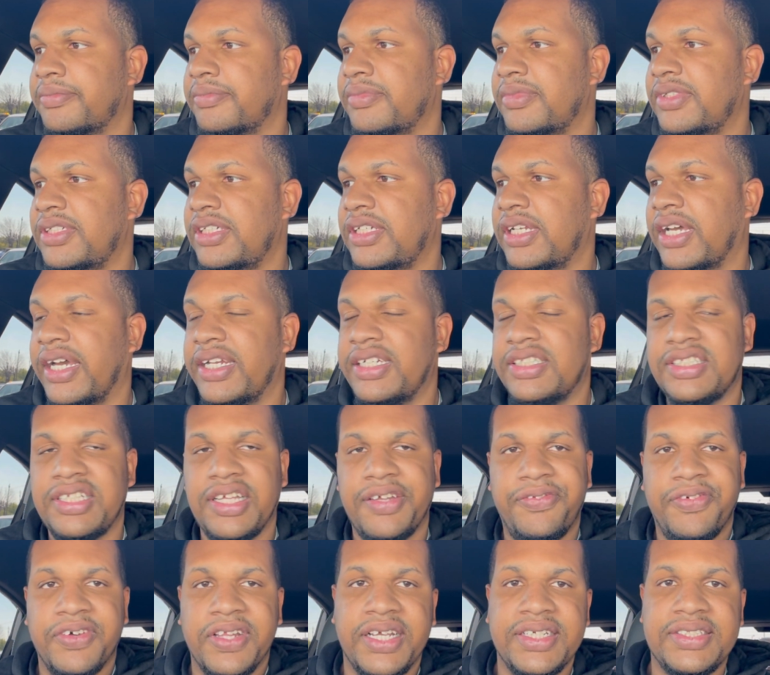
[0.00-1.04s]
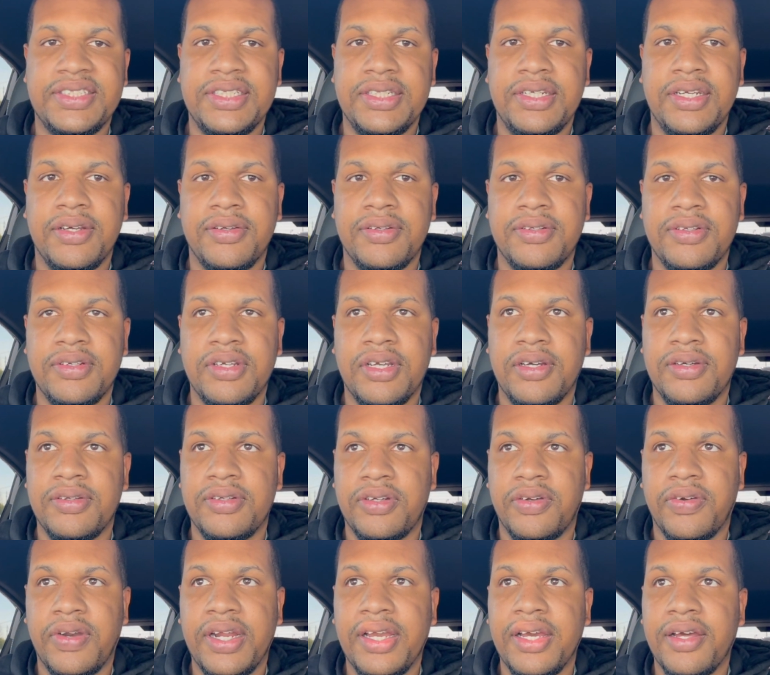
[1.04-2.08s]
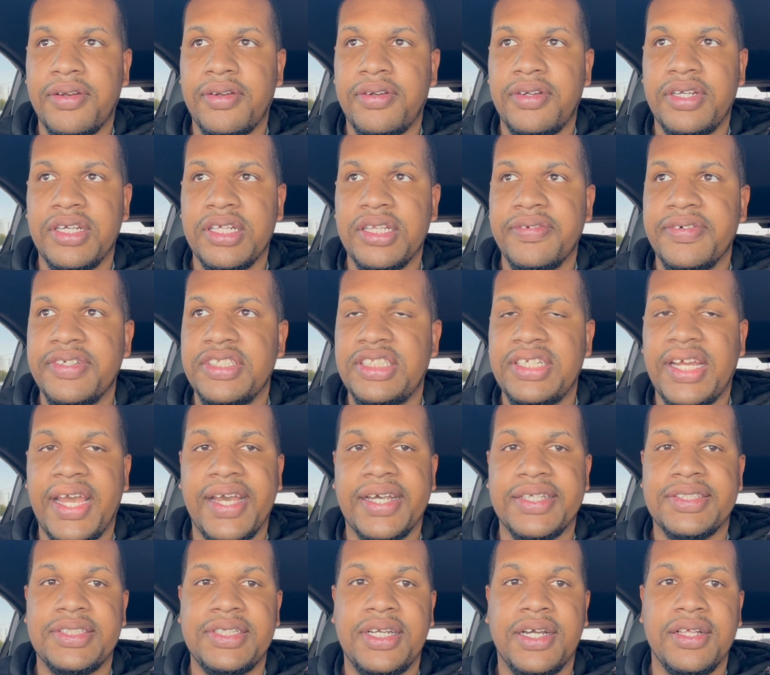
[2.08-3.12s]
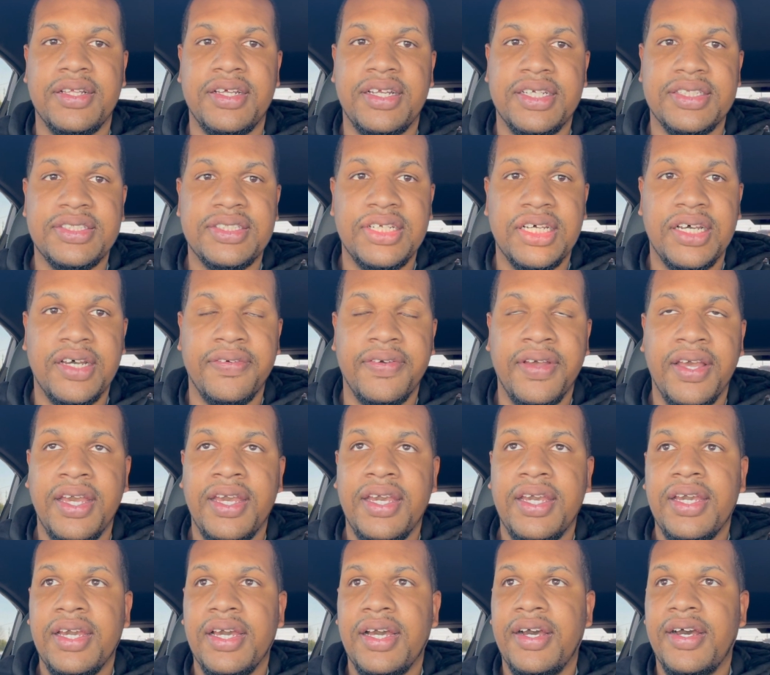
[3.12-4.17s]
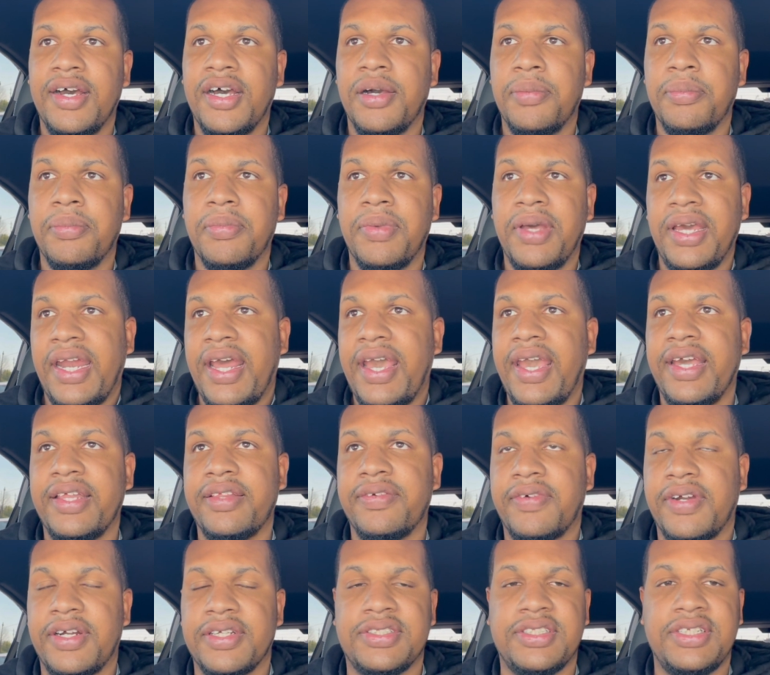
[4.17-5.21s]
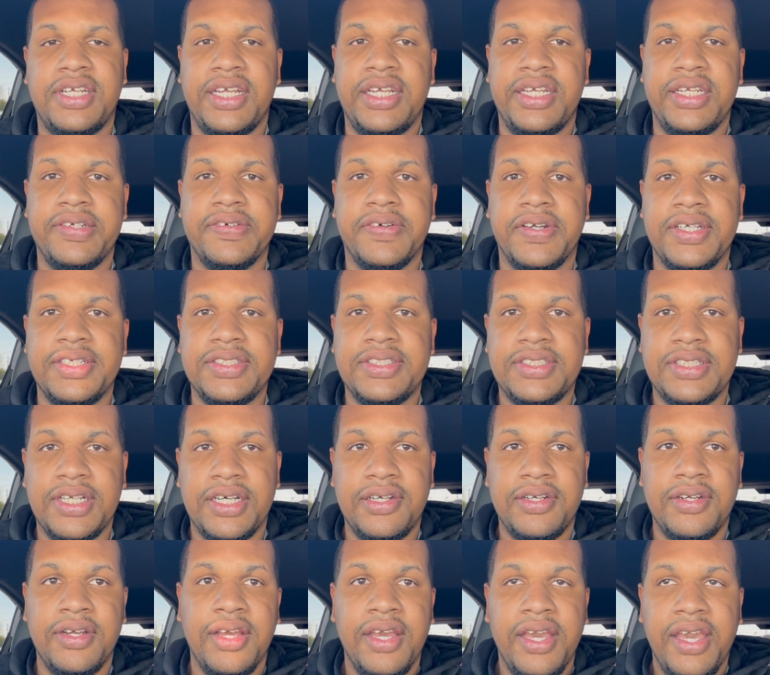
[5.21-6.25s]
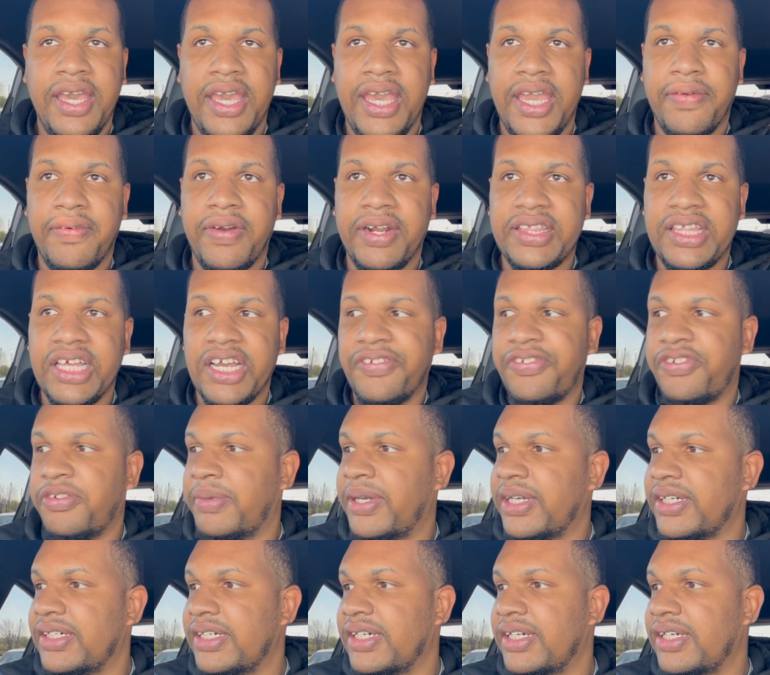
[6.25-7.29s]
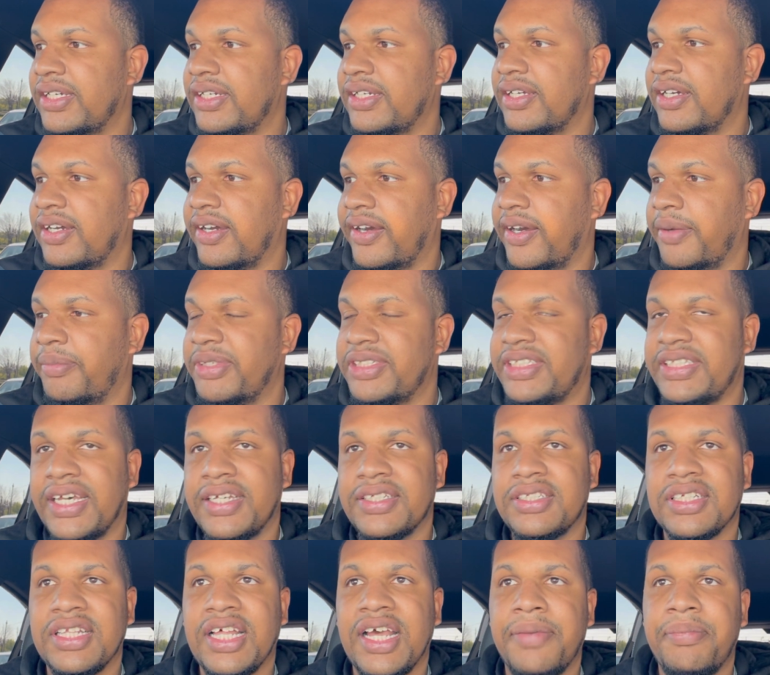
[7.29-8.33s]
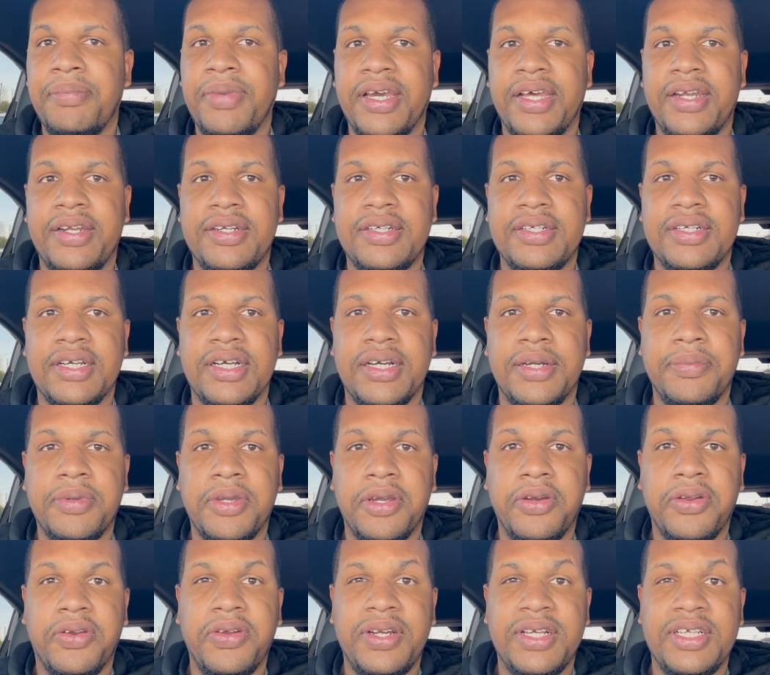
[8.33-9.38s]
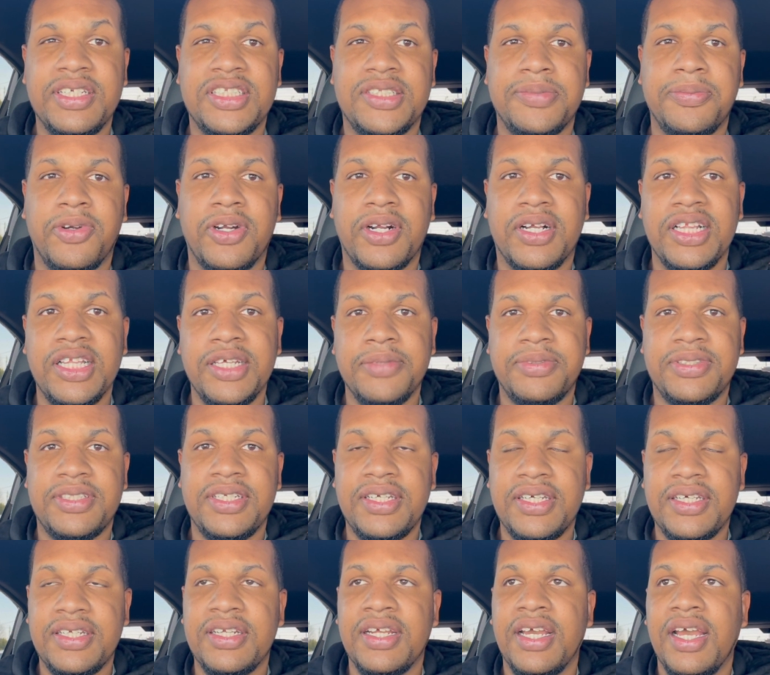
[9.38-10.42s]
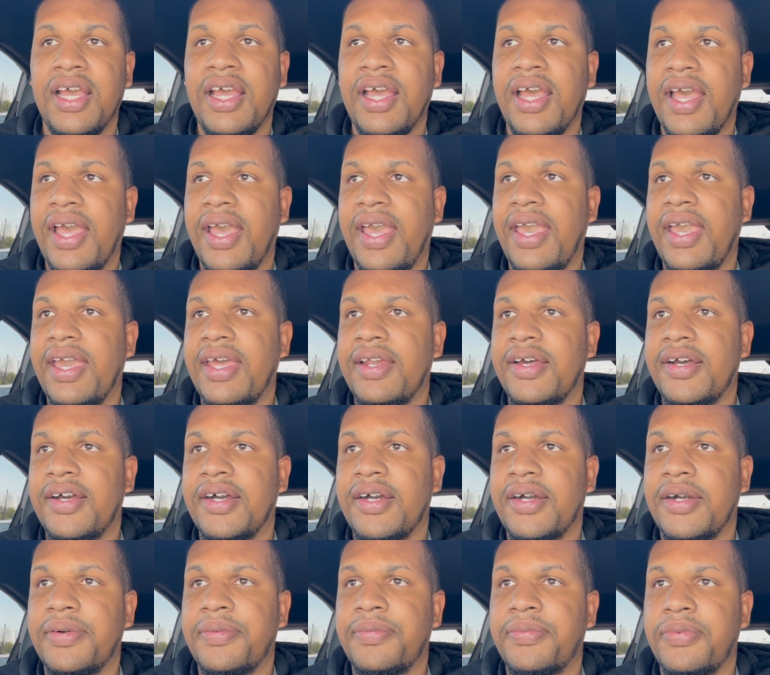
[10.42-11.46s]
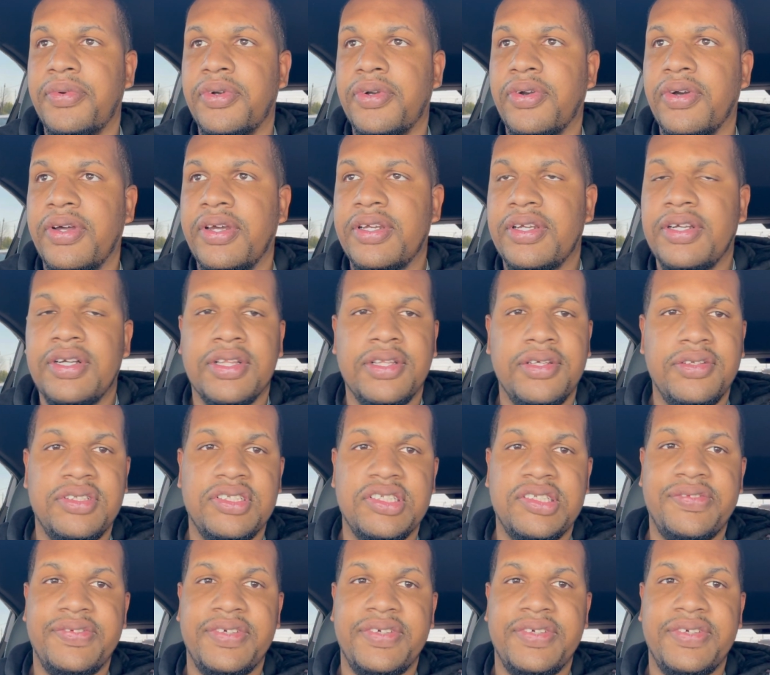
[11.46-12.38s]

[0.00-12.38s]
You know, I just didn't feel like sitting on the ground or dealing with jacks and all that stuff. And I had to work today anyway, so it worked out for my good. It sounds a lot better. We're gonna go to get some more clips in, and we'll go ahead and conclude this